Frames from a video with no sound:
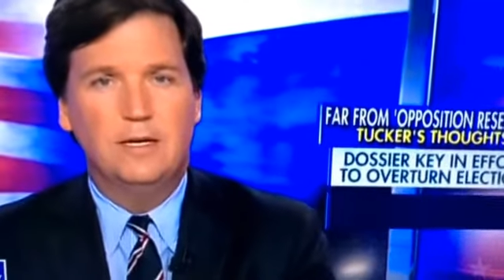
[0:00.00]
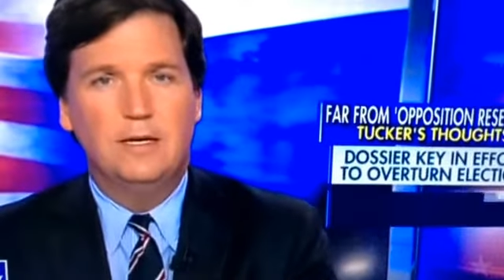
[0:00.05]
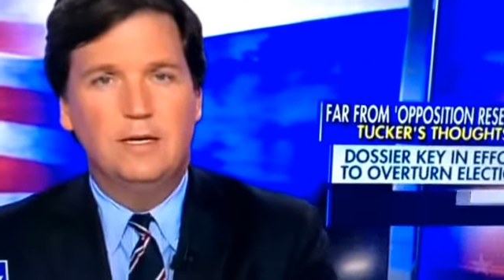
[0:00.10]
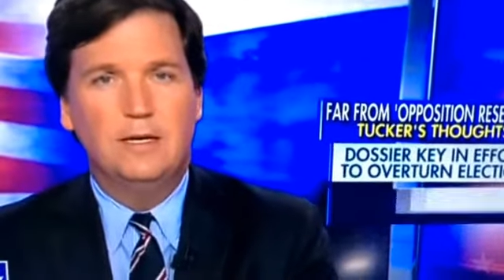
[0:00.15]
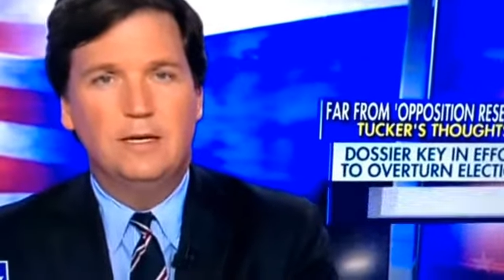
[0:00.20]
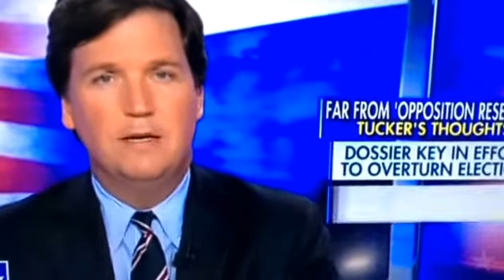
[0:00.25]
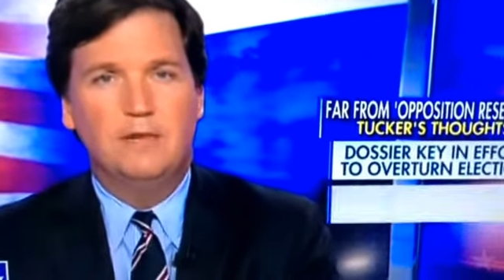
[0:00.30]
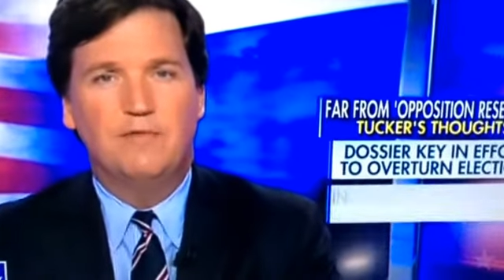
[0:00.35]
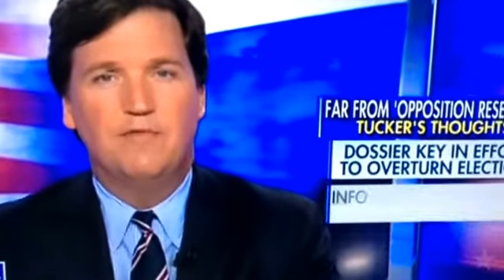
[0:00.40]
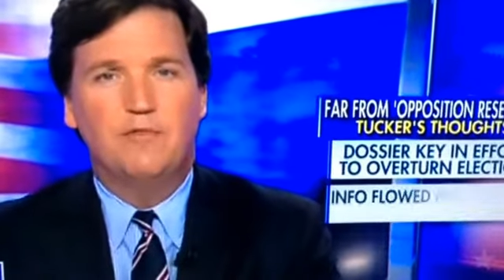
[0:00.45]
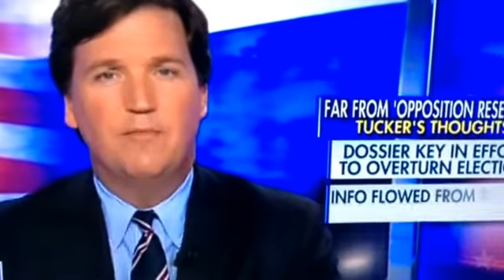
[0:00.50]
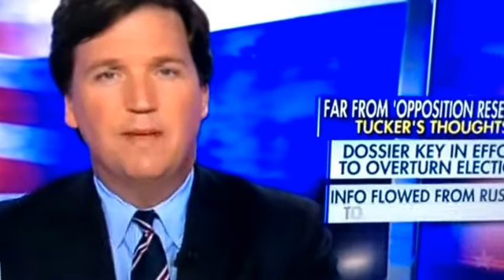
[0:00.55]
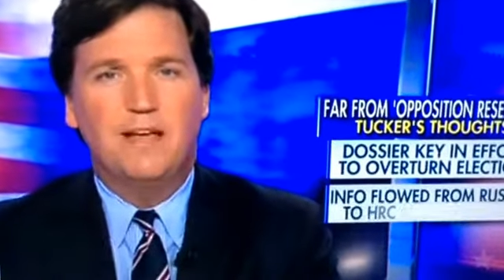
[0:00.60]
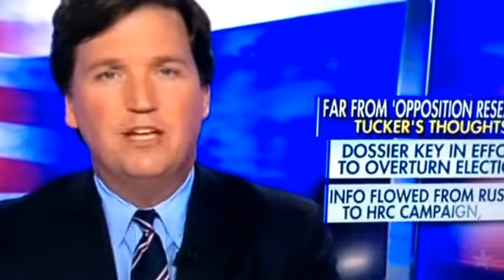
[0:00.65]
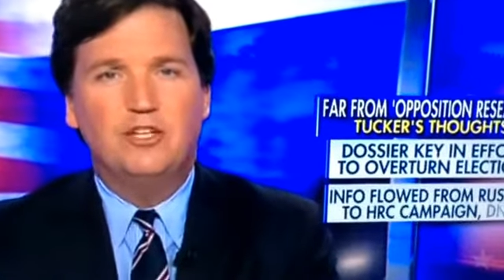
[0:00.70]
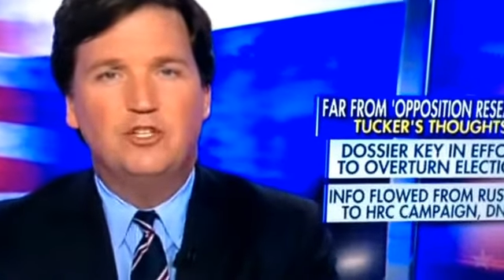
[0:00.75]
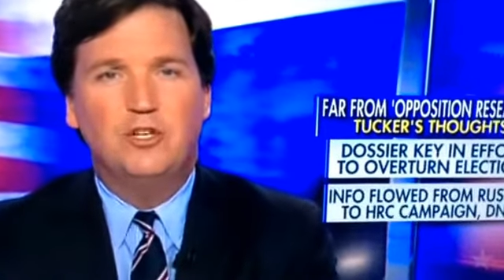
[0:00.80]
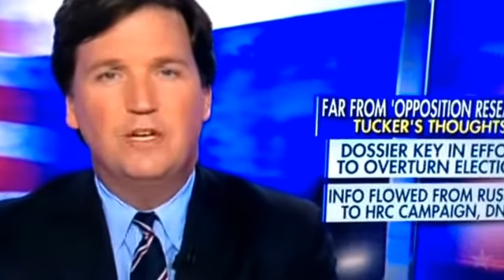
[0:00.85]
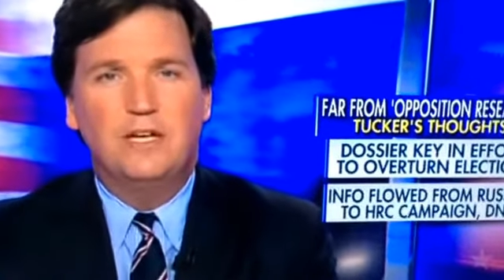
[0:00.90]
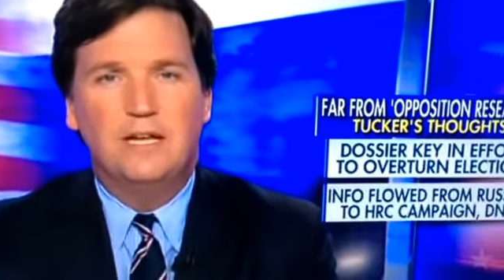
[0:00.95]

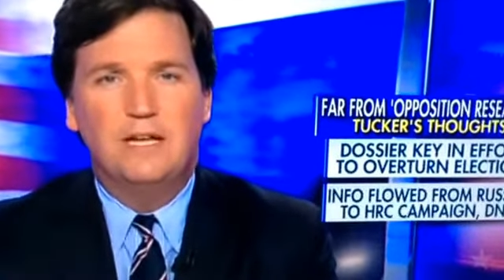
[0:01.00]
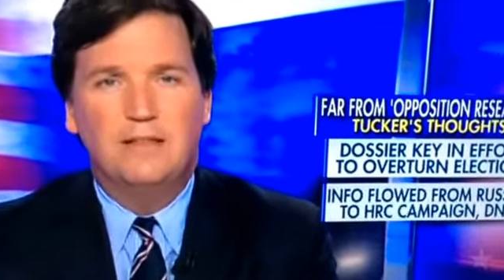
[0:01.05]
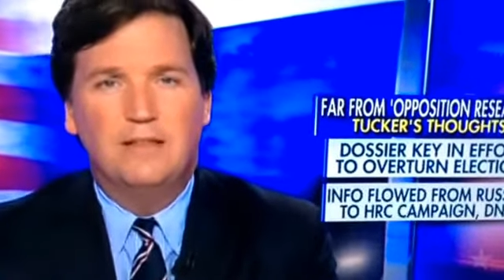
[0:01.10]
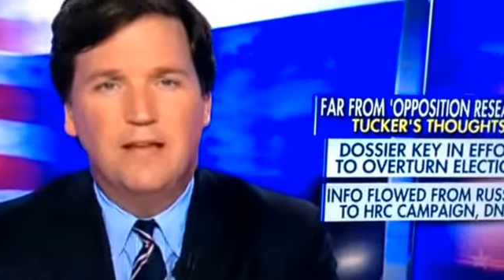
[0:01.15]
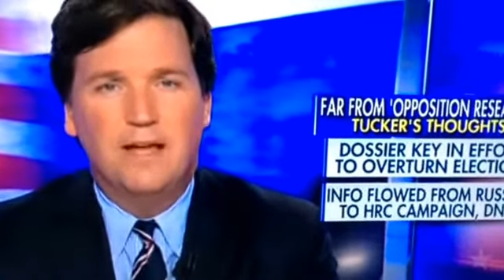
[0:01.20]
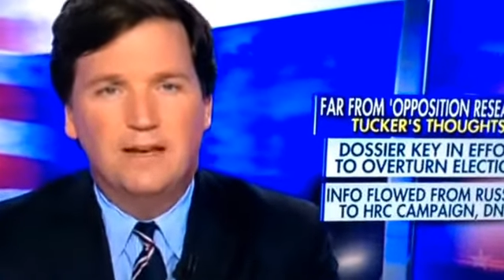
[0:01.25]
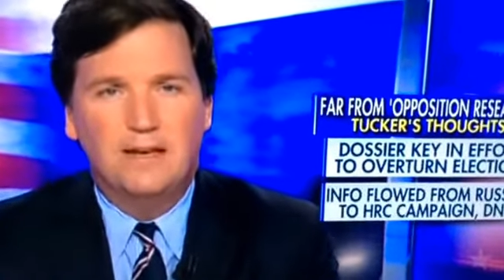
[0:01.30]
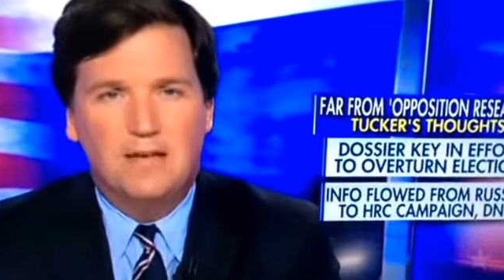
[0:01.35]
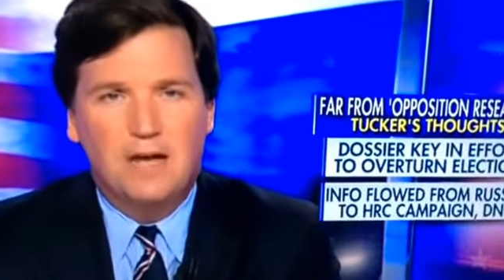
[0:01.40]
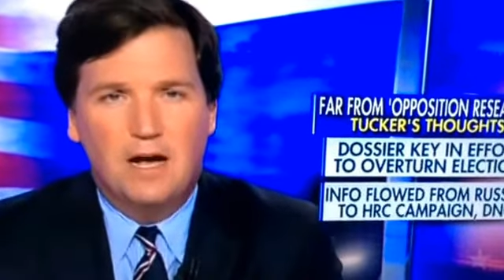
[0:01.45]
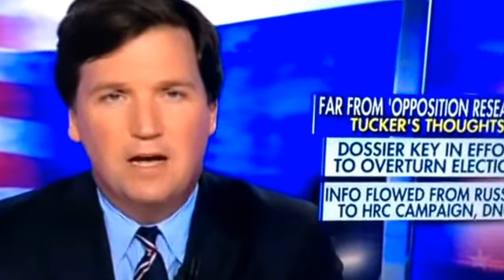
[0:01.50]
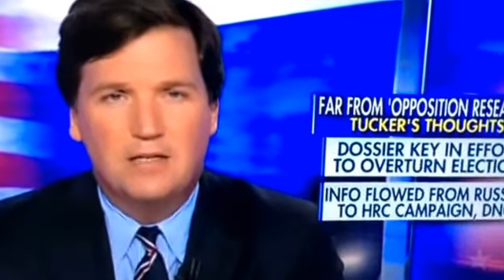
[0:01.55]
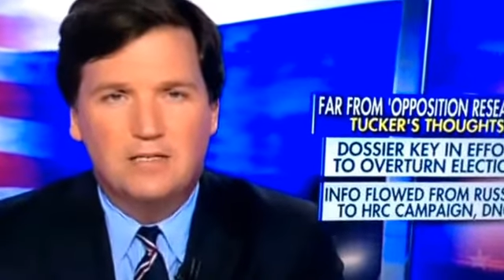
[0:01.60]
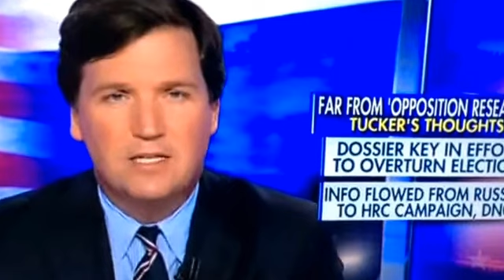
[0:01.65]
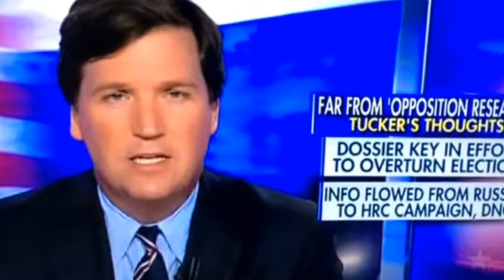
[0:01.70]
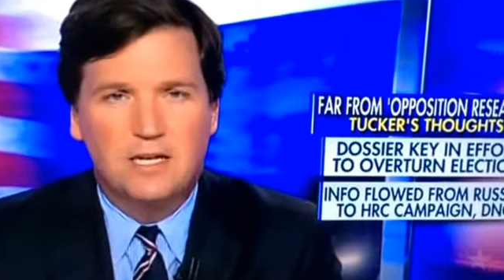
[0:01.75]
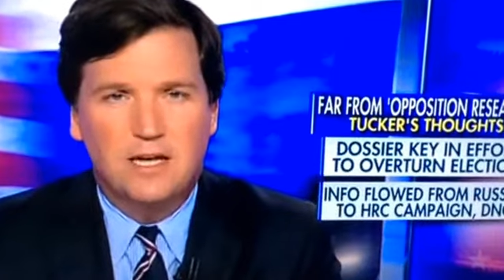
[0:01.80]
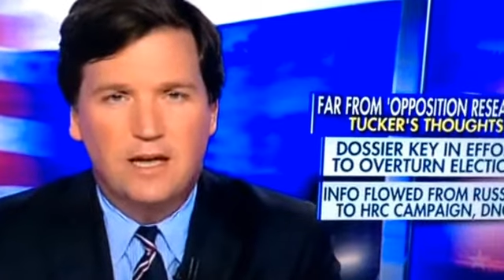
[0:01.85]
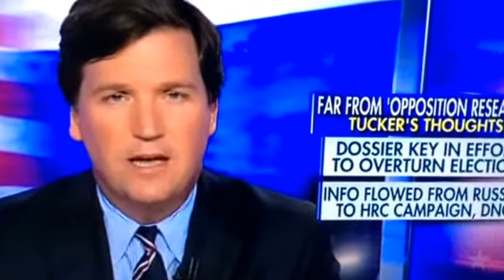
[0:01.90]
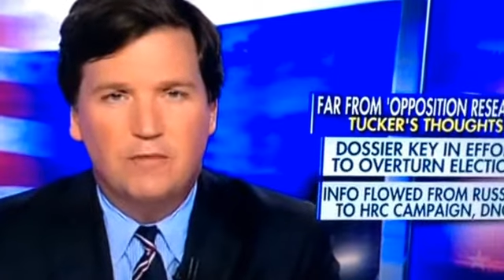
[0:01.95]
Information in that
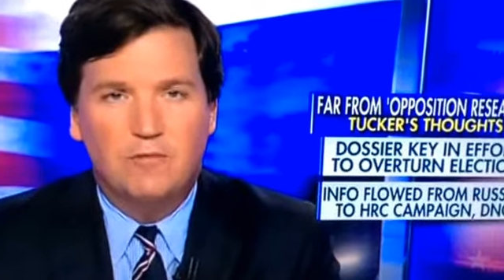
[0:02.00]
dossier,